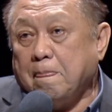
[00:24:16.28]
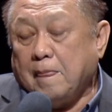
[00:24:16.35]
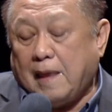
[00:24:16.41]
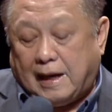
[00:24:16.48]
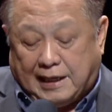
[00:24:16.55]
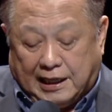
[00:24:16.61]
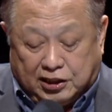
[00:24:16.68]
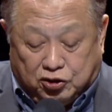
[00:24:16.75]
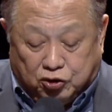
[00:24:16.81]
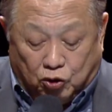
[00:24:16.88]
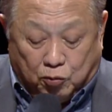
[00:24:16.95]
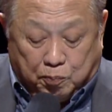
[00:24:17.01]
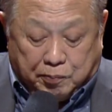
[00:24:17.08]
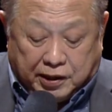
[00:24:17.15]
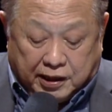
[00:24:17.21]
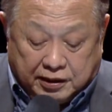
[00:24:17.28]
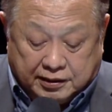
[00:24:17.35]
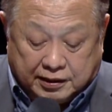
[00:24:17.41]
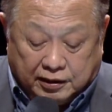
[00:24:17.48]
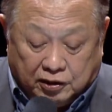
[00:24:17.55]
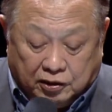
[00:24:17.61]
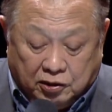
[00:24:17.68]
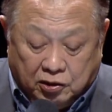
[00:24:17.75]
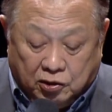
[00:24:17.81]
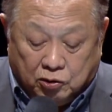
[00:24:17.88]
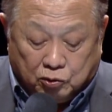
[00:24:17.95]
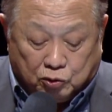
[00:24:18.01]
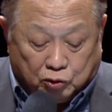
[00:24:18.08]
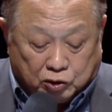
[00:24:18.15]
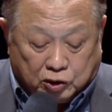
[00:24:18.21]
and there's no person
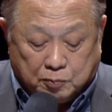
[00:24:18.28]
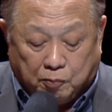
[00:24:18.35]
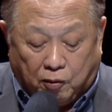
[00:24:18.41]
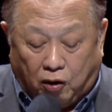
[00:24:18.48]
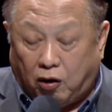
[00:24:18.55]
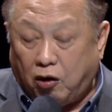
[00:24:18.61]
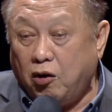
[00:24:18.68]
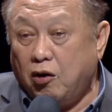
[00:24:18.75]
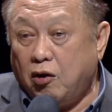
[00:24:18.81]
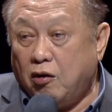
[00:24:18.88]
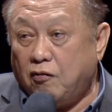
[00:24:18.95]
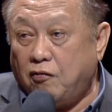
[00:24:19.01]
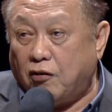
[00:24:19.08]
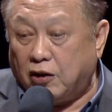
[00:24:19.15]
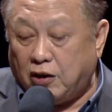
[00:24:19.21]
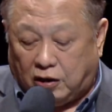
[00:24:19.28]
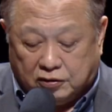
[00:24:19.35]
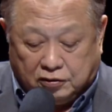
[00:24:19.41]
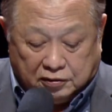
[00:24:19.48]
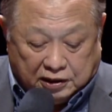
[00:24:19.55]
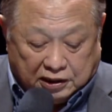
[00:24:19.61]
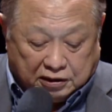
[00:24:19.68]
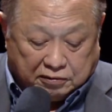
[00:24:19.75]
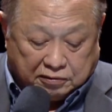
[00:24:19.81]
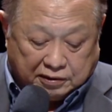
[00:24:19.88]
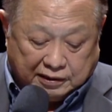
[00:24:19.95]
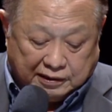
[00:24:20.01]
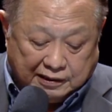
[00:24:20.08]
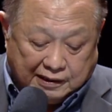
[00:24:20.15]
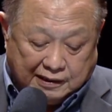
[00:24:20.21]
too small for God to
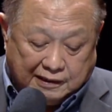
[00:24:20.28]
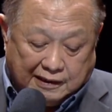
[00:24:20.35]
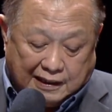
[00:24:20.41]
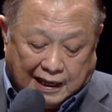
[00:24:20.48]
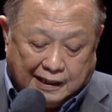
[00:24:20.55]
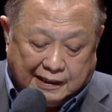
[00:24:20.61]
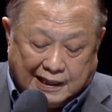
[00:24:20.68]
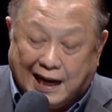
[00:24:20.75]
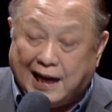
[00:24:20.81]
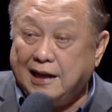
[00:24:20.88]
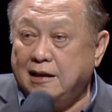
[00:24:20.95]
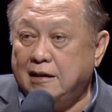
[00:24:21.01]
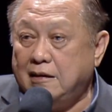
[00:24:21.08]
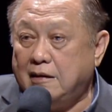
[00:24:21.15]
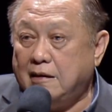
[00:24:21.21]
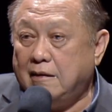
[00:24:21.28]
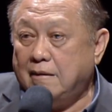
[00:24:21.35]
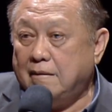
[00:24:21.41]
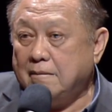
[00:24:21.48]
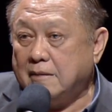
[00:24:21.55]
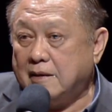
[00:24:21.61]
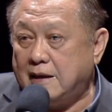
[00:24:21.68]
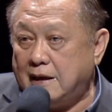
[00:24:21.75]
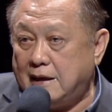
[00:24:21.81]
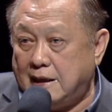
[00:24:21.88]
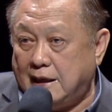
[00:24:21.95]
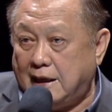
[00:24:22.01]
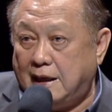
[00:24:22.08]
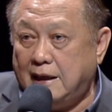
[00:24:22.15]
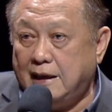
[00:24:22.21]
use. And then,
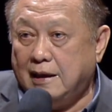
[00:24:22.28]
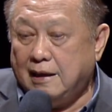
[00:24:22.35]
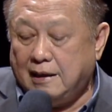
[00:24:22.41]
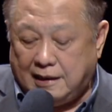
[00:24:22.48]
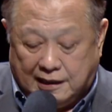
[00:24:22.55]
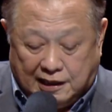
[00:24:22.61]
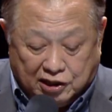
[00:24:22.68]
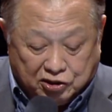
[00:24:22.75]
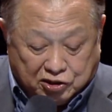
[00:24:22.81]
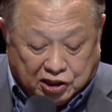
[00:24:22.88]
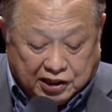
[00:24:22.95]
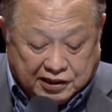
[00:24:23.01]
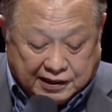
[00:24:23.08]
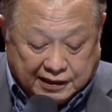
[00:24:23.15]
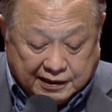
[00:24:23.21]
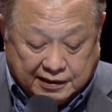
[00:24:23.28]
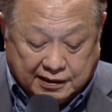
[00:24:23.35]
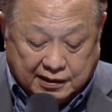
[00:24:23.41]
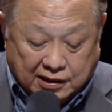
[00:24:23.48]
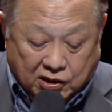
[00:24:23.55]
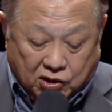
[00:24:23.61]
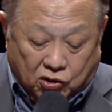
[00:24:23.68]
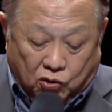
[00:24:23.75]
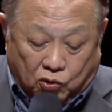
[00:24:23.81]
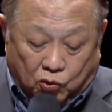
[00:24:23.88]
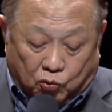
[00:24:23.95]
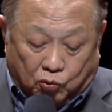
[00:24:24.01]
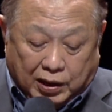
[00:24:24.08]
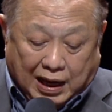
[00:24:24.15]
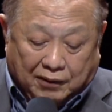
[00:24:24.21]
thirdly, in Jesus,
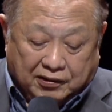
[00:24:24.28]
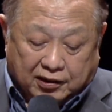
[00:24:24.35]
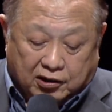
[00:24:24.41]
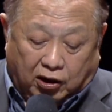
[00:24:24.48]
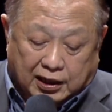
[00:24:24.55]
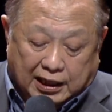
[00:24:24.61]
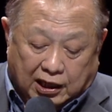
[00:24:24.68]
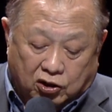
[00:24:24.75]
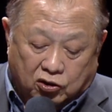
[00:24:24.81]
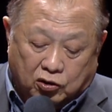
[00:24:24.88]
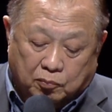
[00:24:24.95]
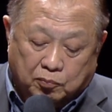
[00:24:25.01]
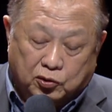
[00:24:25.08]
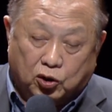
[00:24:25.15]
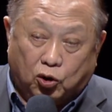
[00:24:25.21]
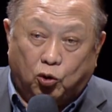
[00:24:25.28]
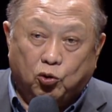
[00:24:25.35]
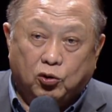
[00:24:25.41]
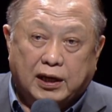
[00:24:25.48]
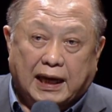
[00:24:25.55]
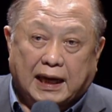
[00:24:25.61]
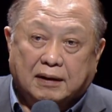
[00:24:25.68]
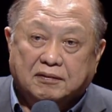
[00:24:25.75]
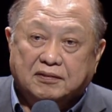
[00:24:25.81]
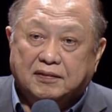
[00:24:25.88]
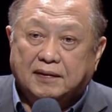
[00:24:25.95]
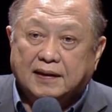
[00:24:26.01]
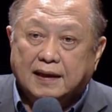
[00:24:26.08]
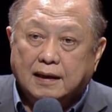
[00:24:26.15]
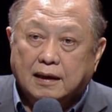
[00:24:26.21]
we have a God in whom no
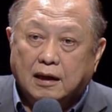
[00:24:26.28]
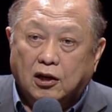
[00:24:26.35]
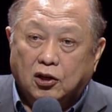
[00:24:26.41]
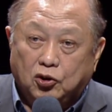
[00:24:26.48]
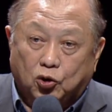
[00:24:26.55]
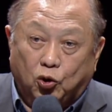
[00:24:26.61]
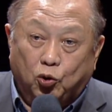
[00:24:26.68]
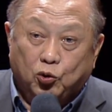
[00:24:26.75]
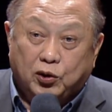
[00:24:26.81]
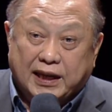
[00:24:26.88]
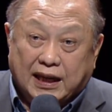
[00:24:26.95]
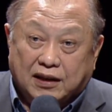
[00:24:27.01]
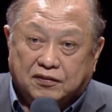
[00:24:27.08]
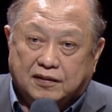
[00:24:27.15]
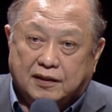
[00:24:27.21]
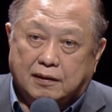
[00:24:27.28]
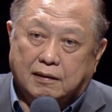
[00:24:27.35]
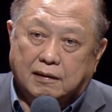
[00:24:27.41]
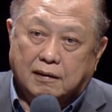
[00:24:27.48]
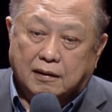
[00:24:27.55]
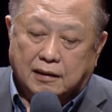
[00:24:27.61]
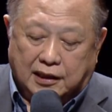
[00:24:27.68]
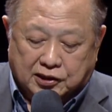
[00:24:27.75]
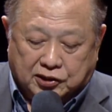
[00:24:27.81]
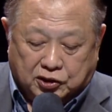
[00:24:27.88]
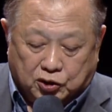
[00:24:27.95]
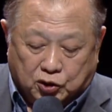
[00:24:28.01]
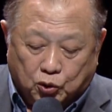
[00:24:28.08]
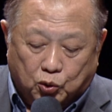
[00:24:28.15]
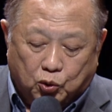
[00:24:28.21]
gifts, no gift is
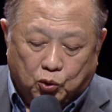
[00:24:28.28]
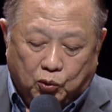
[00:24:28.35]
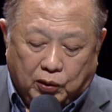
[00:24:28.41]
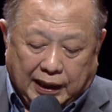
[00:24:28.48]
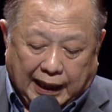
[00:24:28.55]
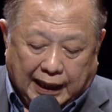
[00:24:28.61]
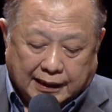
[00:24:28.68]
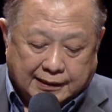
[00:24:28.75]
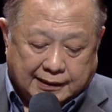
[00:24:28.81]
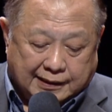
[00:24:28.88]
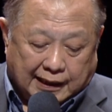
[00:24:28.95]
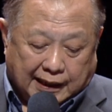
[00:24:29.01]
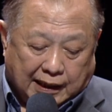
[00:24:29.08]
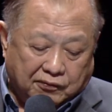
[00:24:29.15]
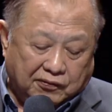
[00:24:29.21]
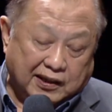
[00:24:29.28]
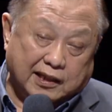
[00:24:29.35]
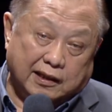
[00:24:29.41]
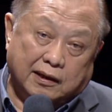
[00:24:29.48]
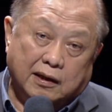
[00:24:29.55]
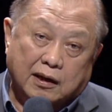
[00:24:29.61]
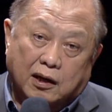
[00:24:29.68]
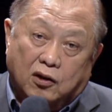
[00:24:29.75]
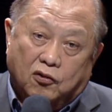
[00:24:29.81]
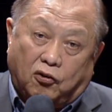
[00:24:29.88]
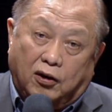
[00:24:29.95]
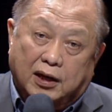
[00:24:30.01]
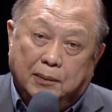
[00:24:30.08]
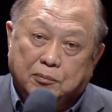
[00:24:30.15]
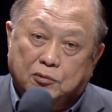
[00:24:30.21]
too insignificant
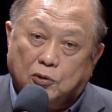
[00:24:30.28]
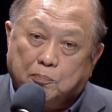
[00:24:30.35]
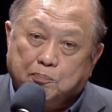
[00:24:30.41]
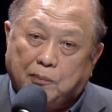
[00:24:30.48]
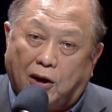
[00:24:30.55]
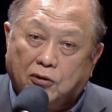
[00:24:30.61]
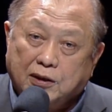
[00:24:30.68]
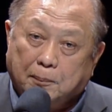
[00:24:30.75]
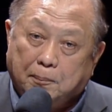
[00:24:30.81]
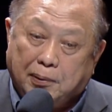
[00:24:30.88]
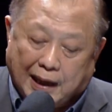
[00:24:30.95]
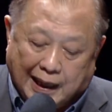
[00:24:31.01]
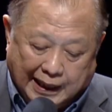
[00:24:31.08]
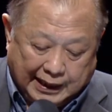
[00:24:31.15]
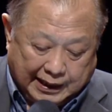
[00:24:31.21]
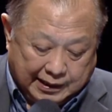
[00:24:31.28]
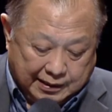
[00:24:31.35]
for Him to multiply